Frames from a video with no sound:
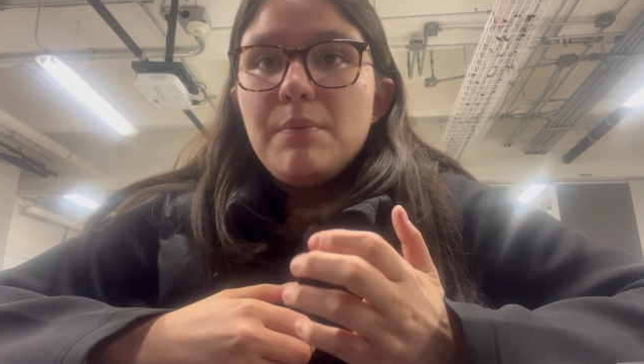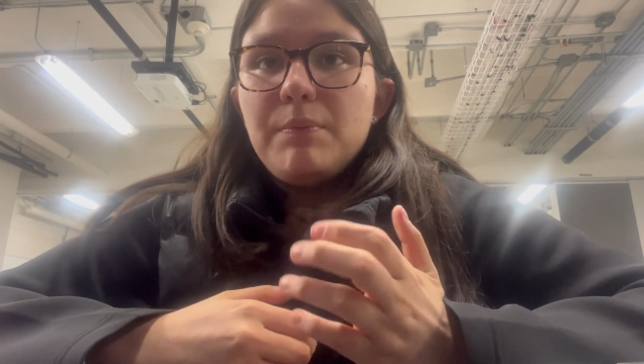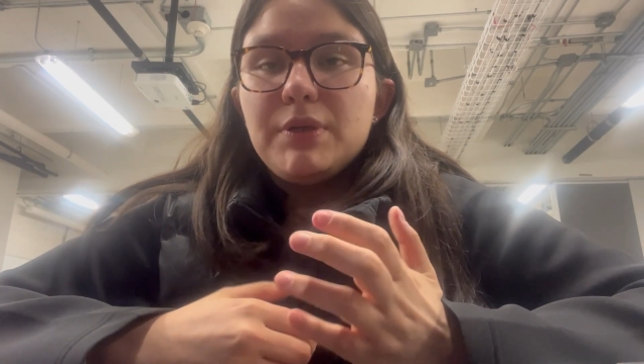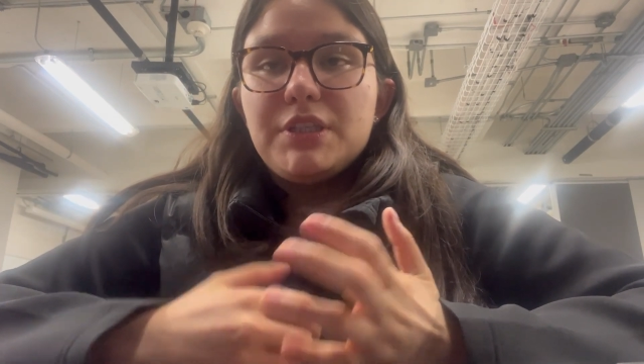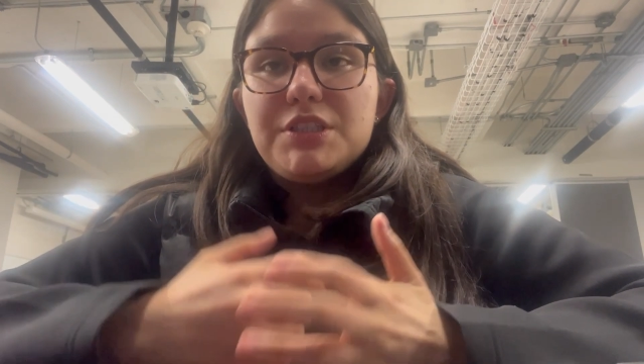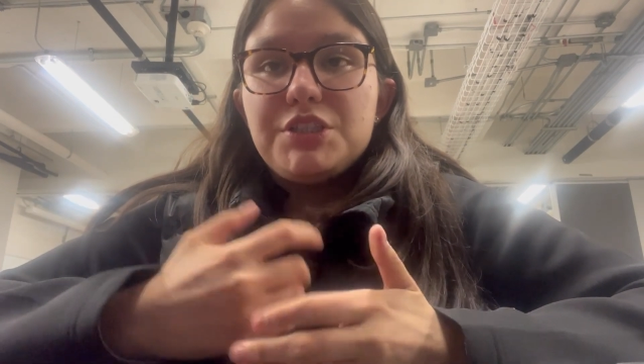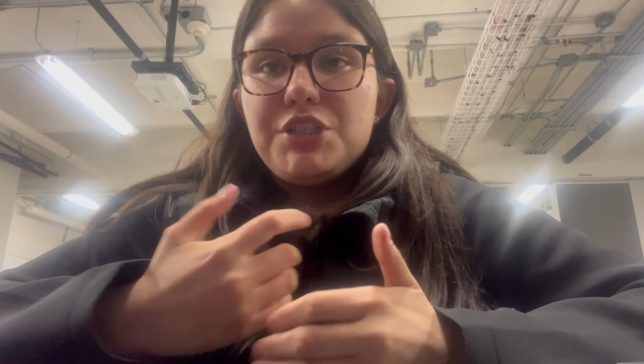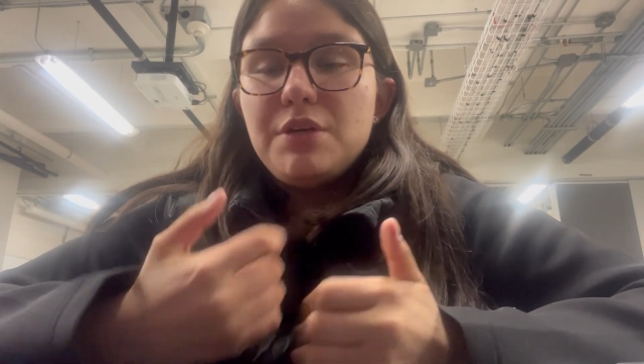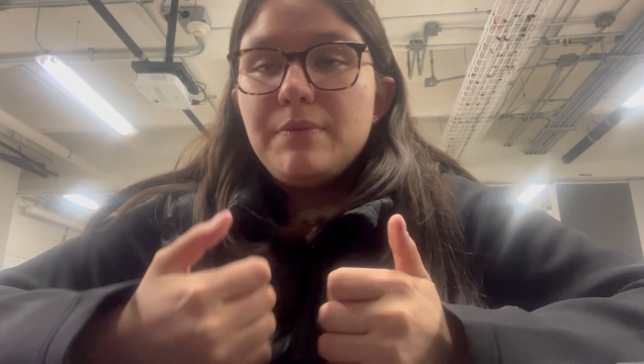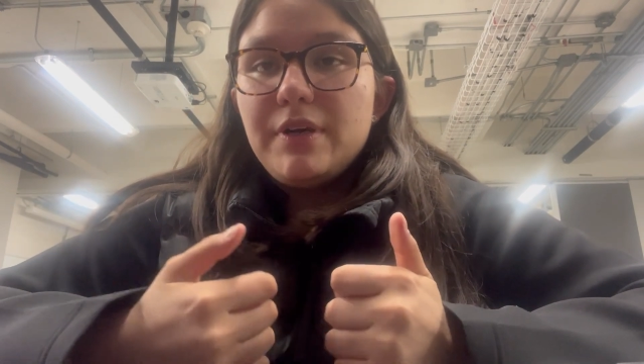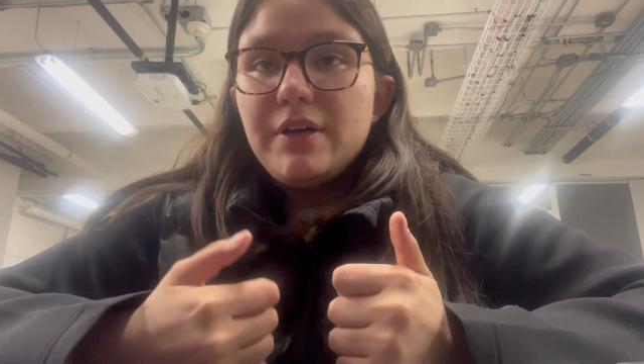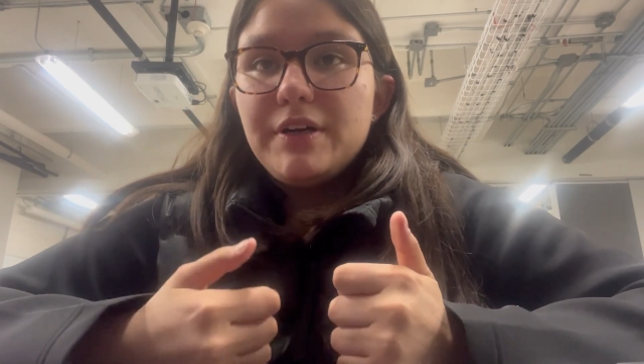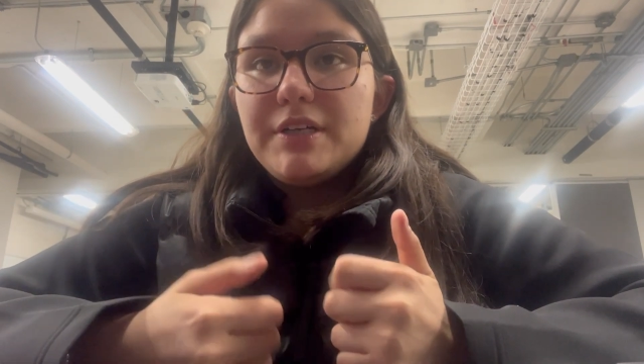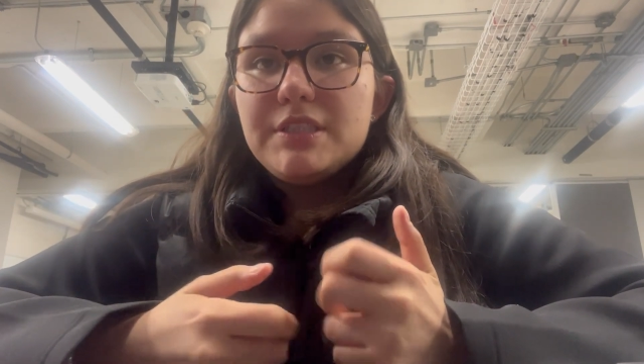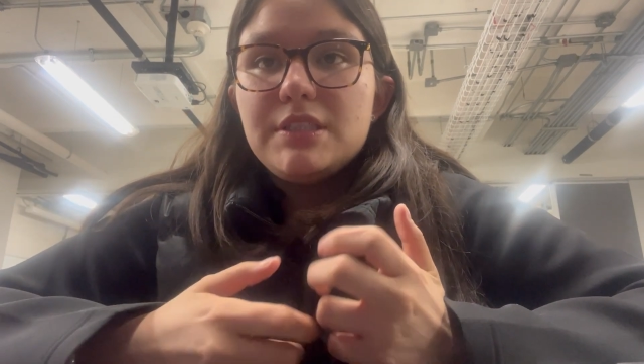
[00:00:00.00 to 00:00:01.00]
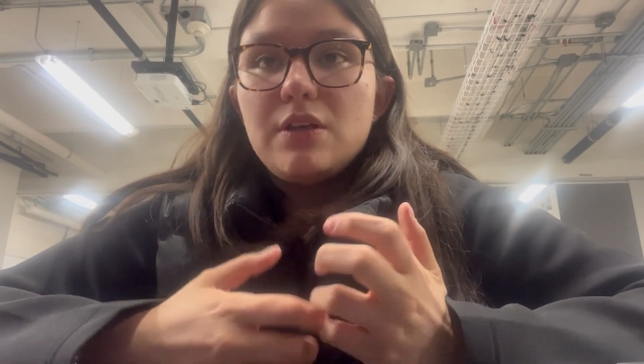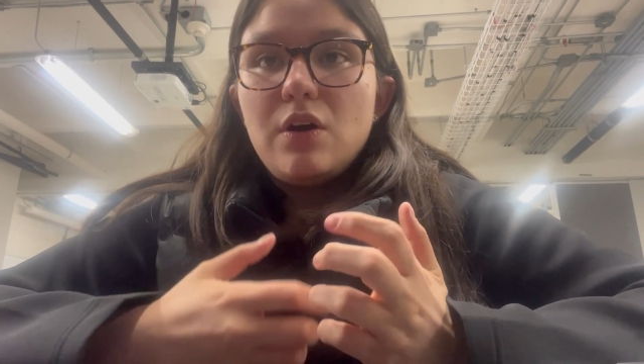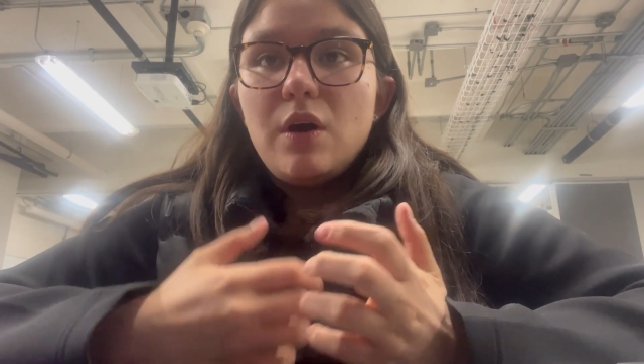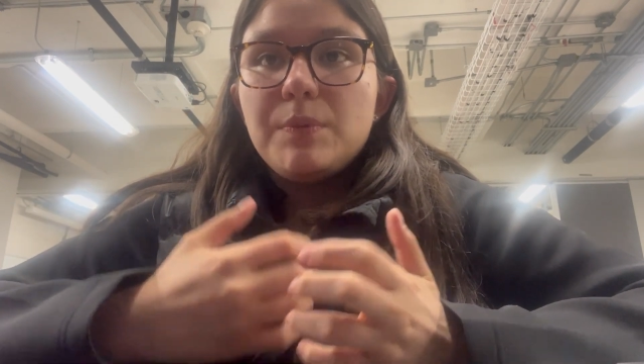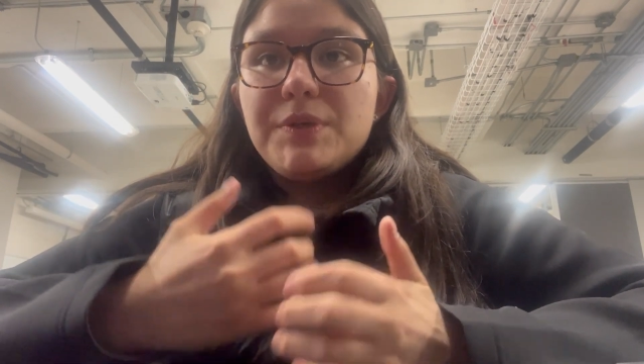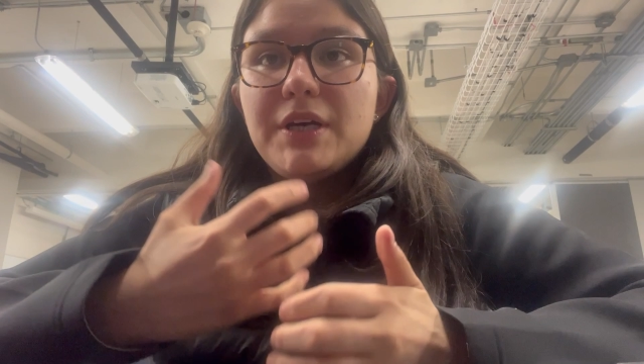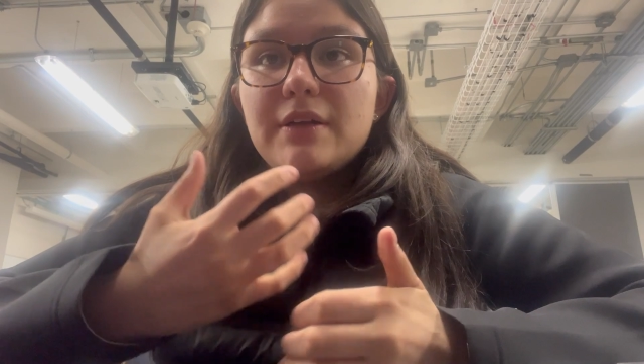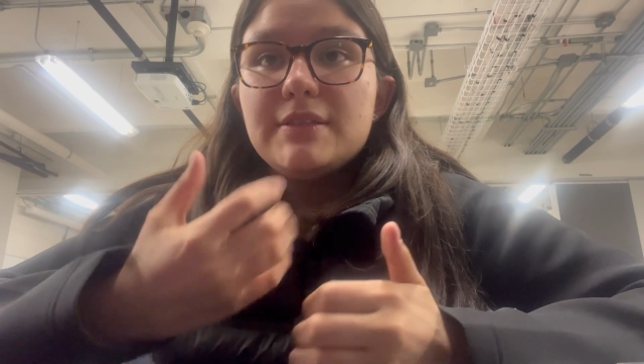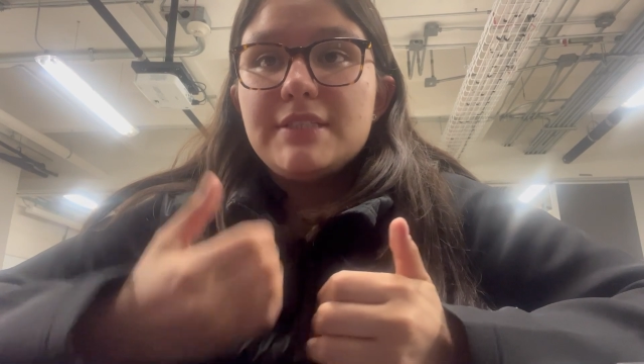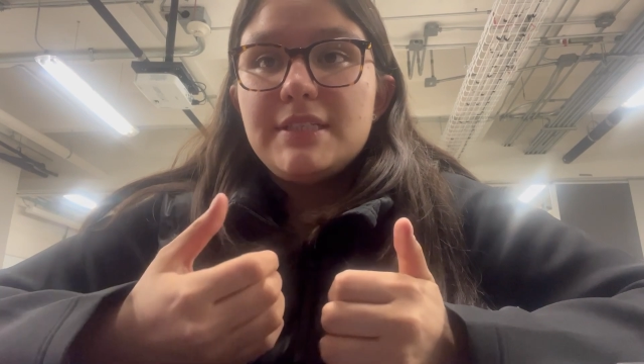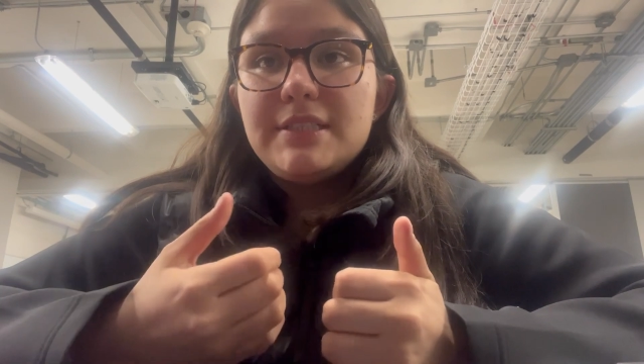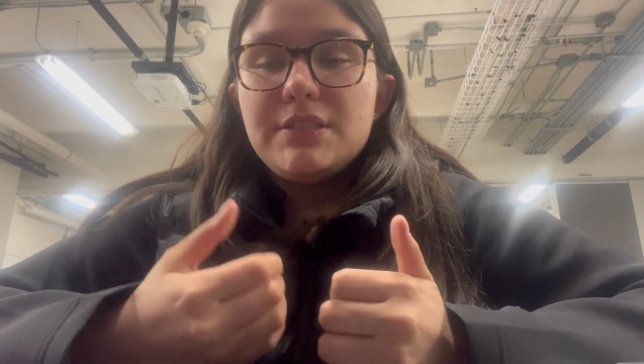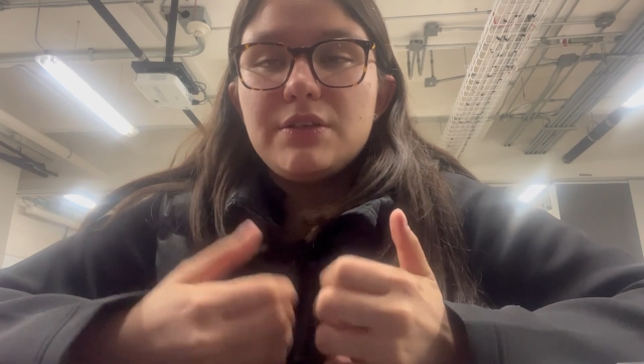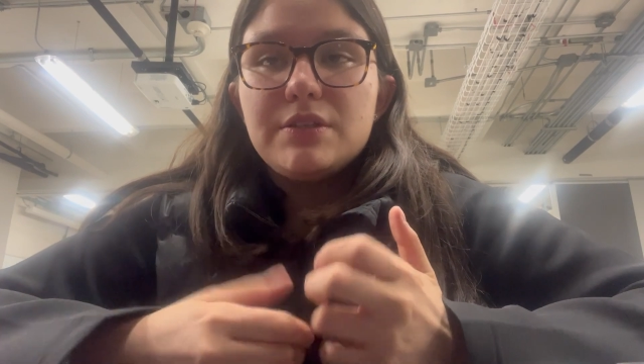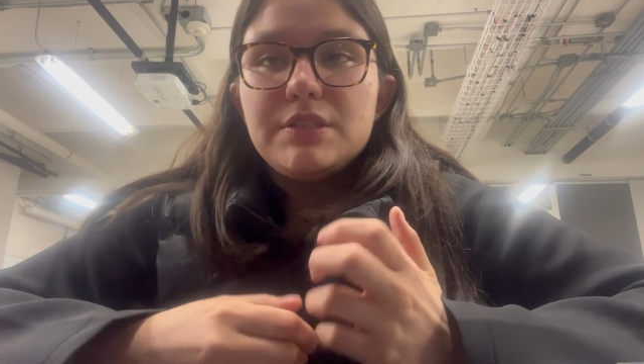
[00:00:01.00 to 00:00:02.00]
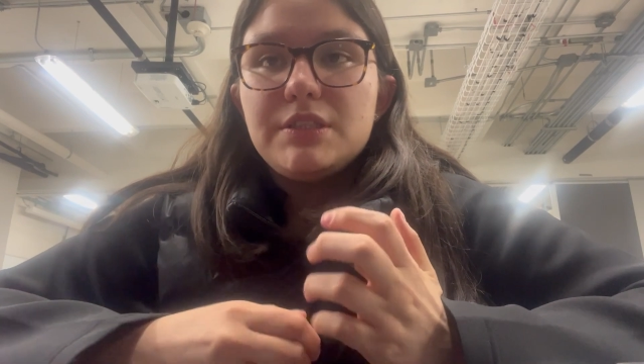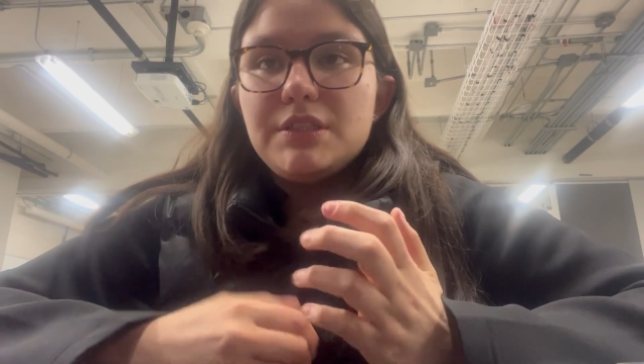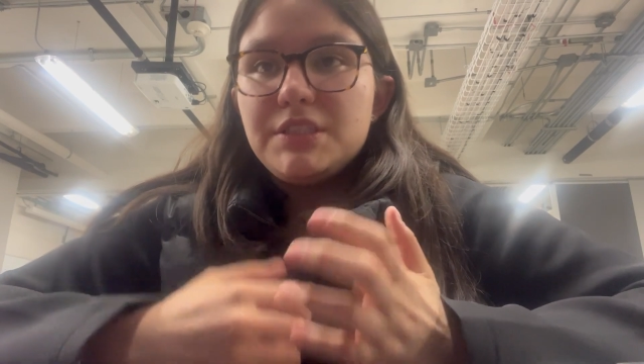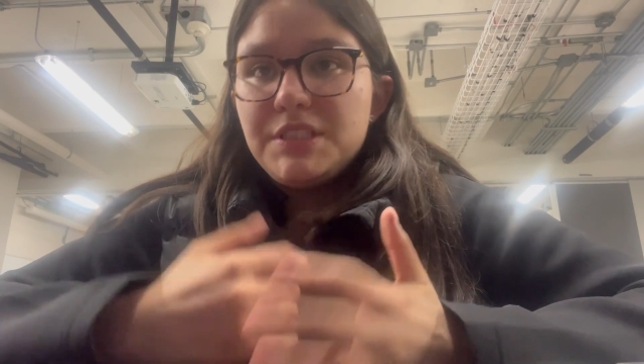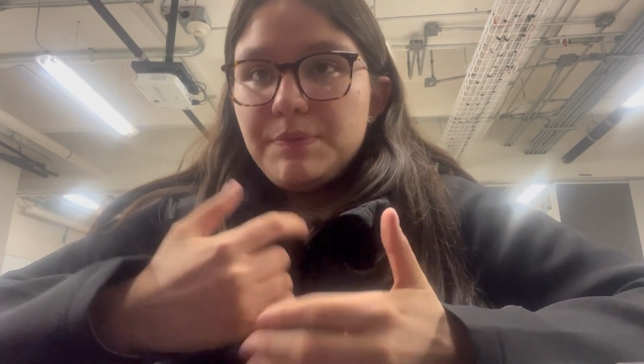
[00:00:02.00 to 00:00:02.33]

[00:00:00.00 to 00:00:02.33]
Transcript: potentiometers, optical sensors,